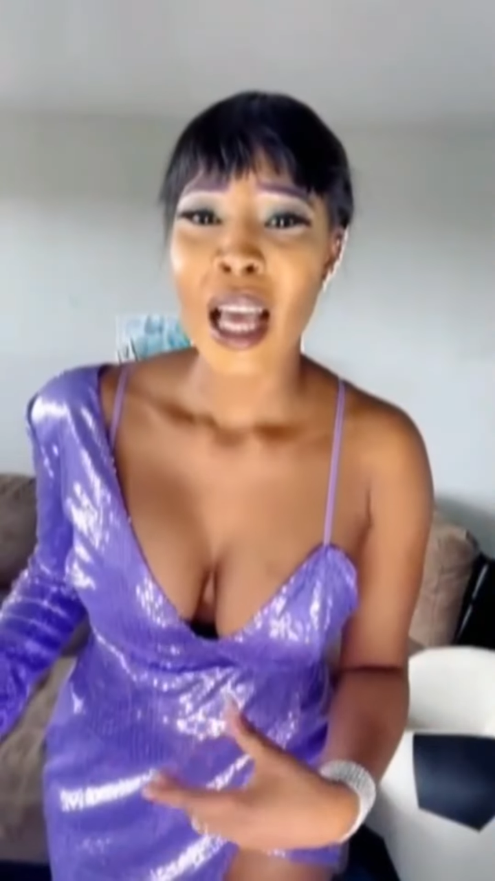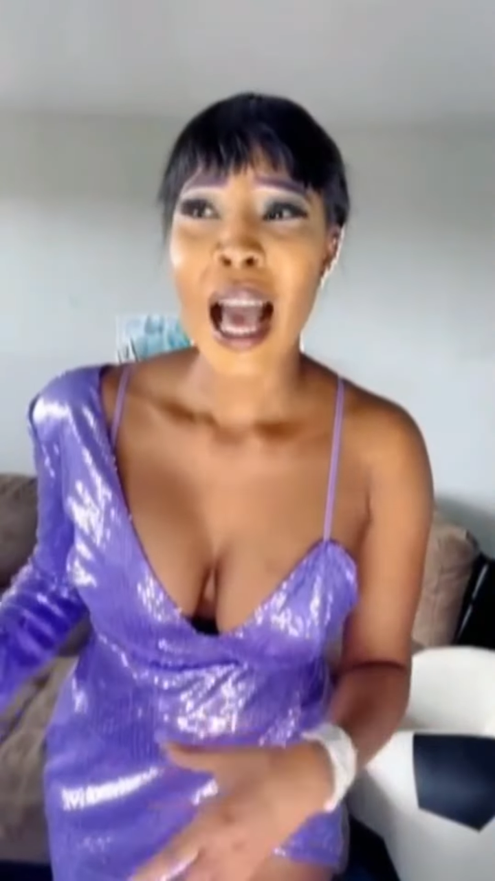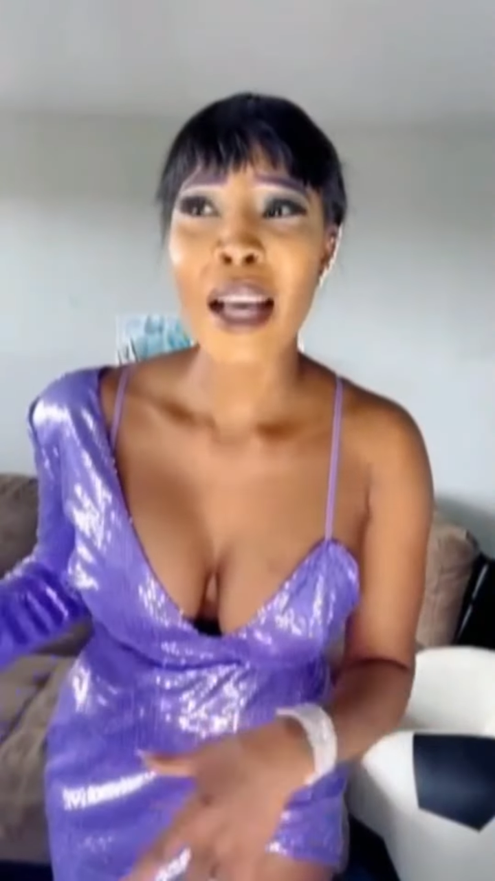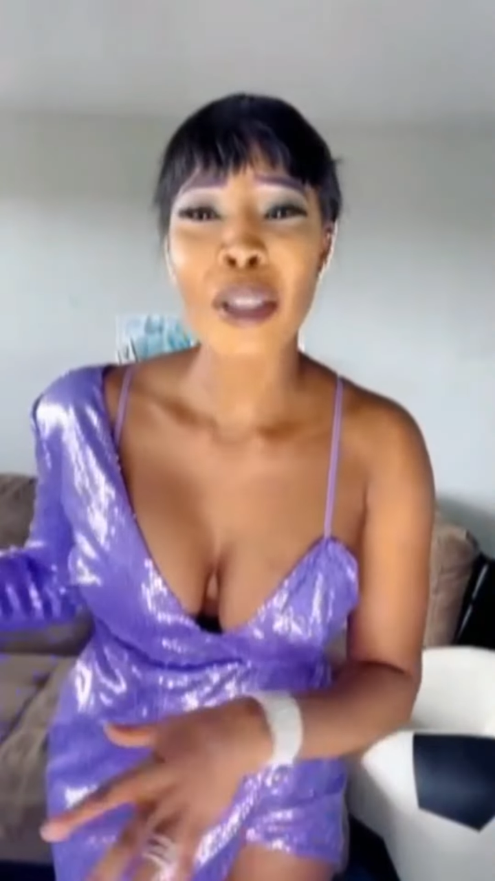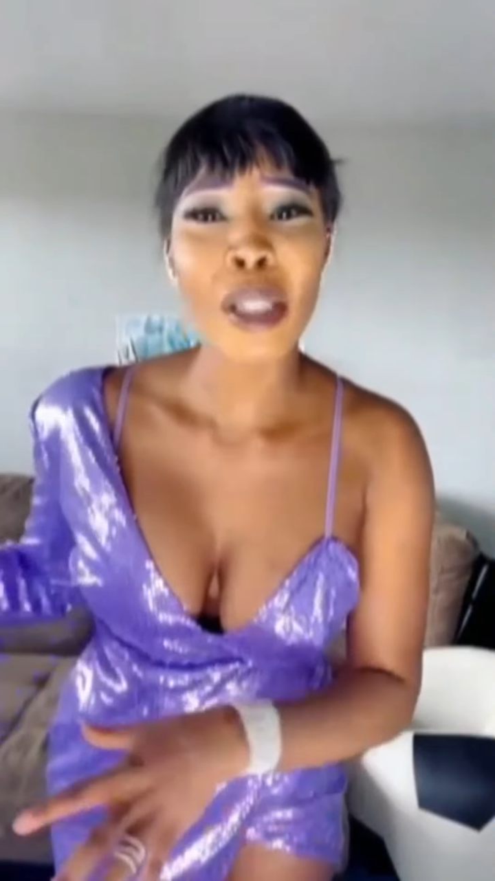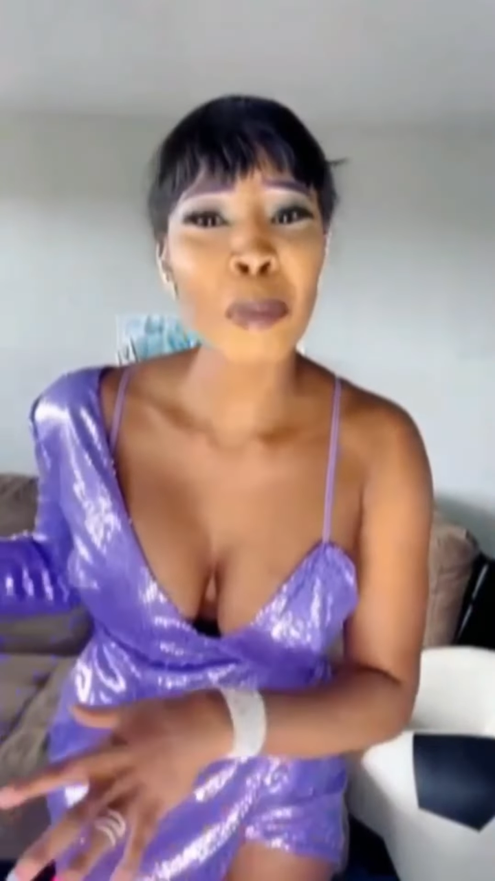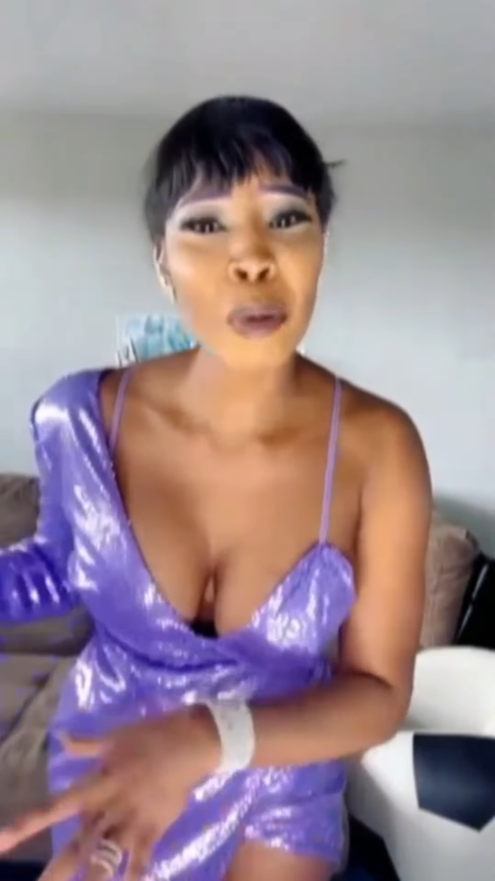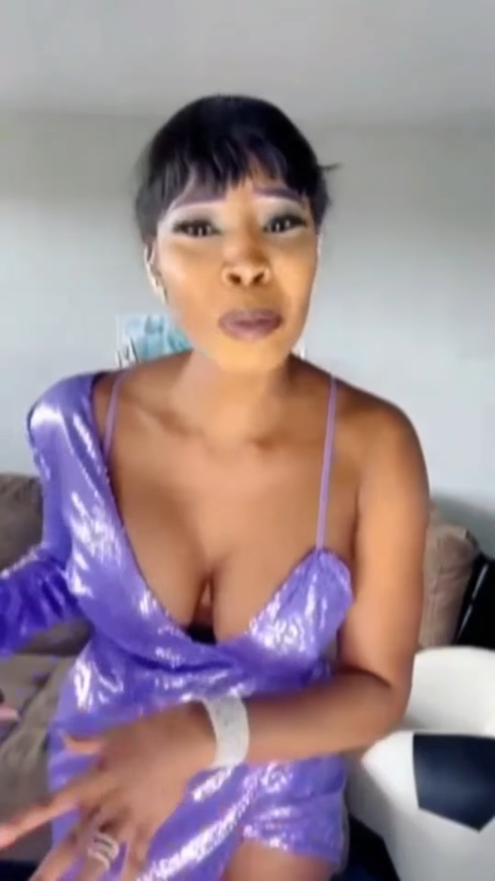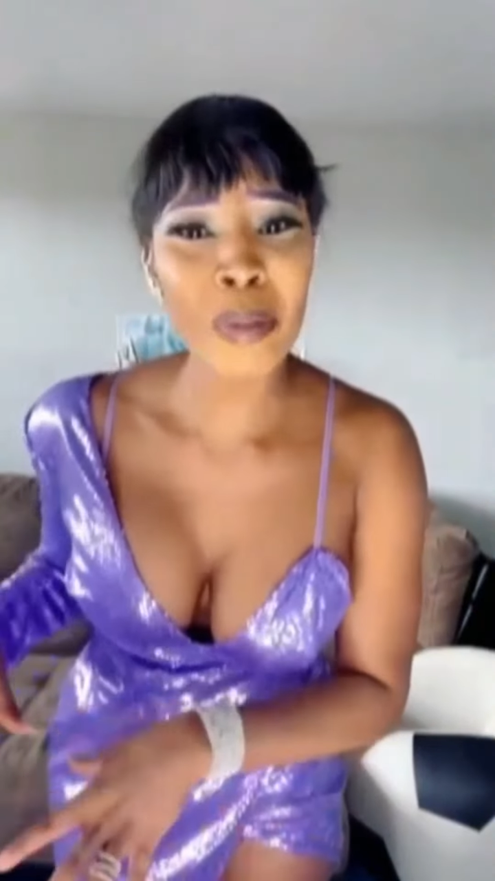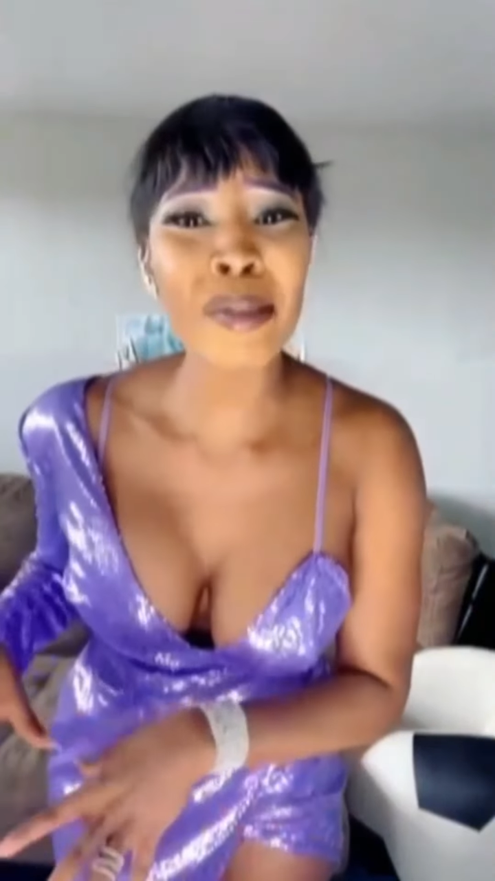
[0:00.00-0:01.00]
actually
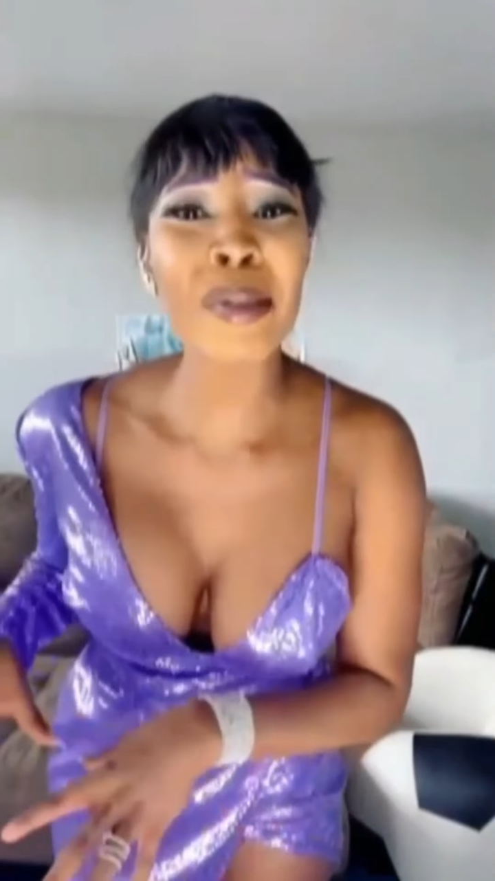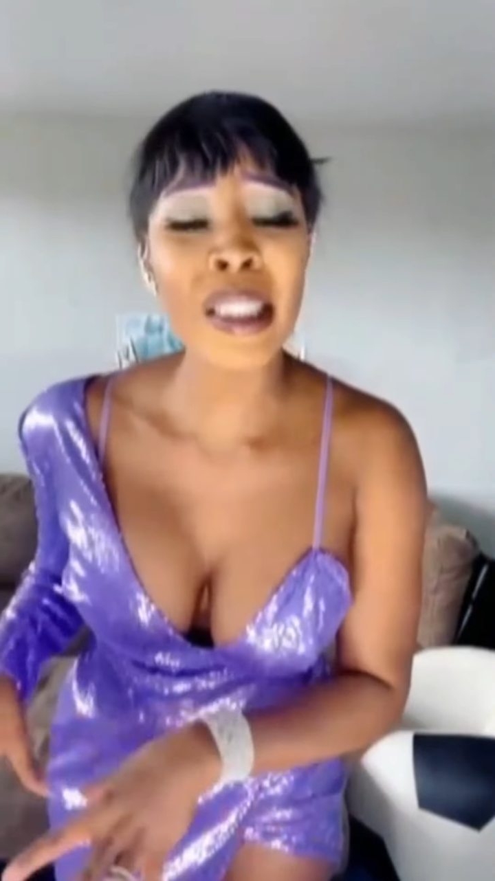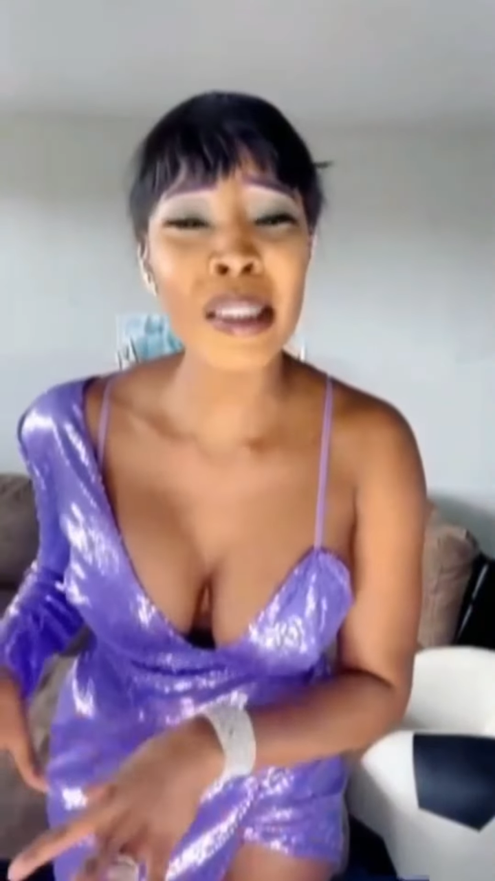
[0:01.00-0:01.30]
puts me really,